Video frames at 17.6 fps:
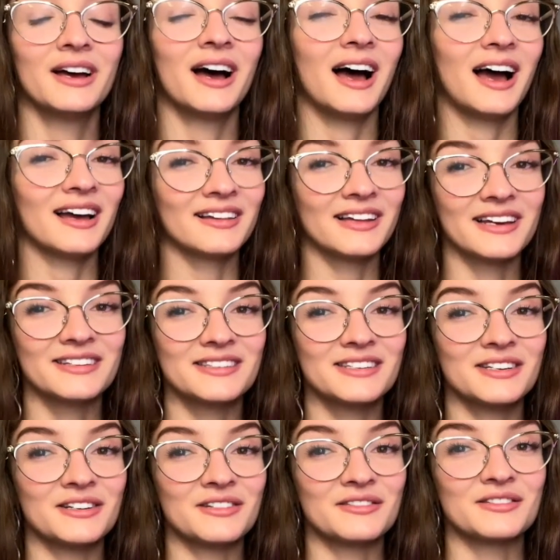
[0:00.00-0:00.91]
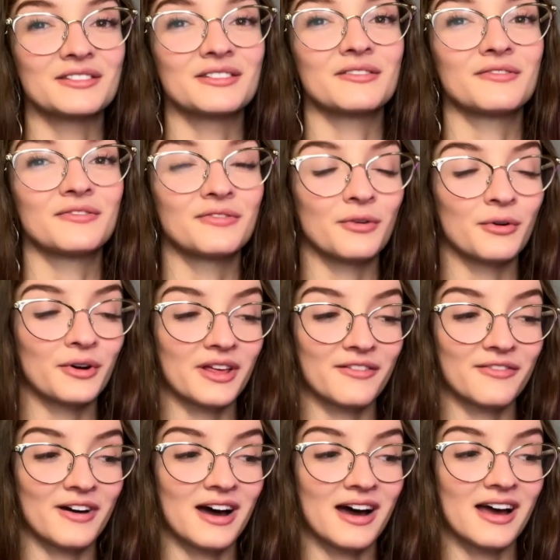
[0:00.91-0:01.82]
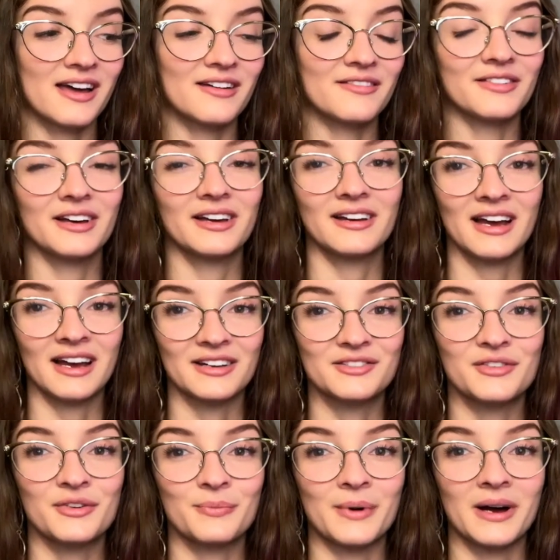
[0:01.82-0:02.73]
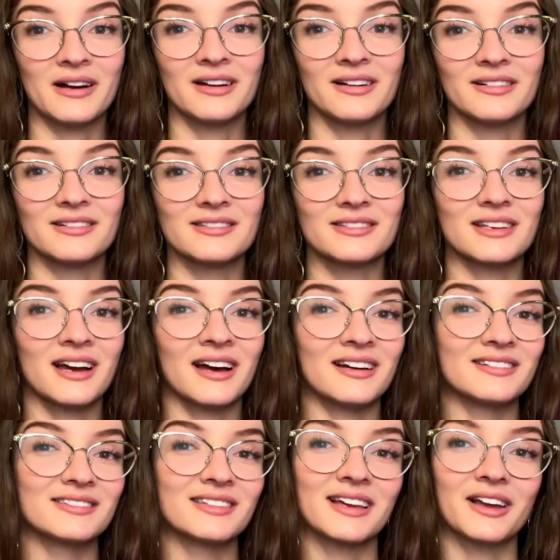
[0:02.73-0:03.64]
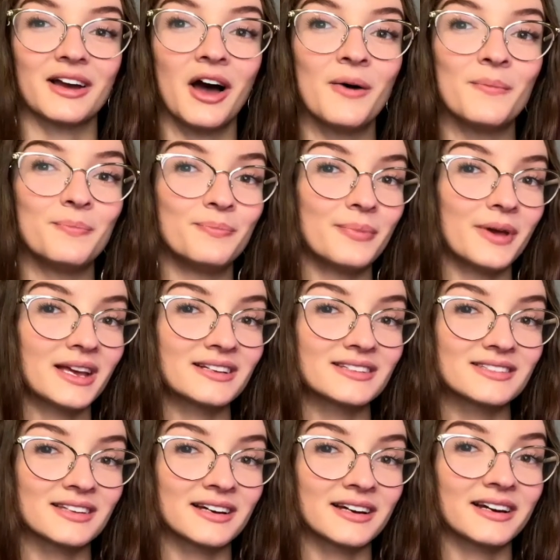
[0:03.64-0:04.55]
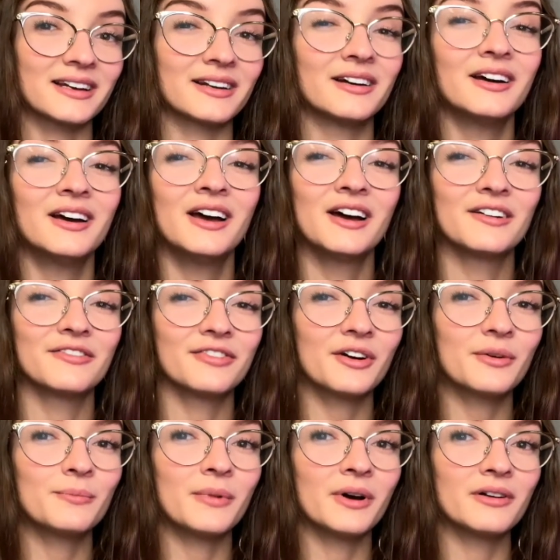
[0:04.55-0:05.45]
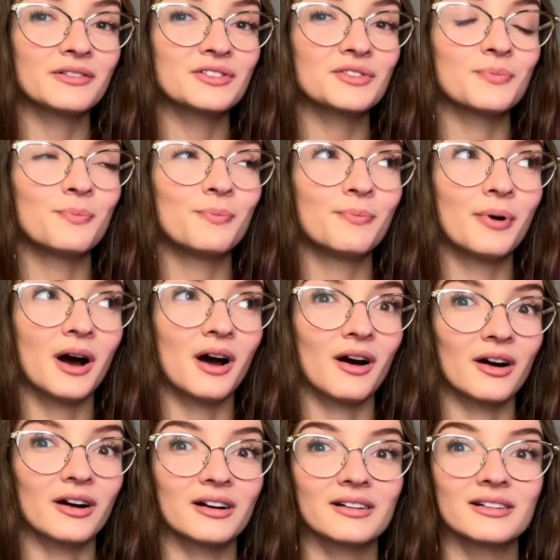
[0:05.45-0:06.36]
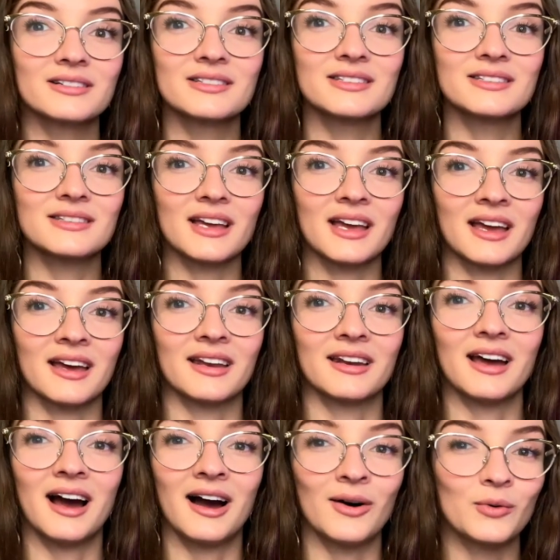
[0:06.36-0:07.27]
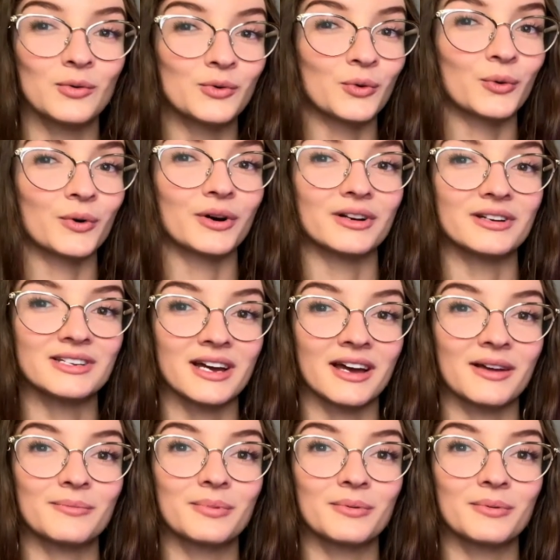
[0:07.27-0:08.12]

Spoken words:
I like to use 45 extra miles as like a baseline for most parks and outdoor type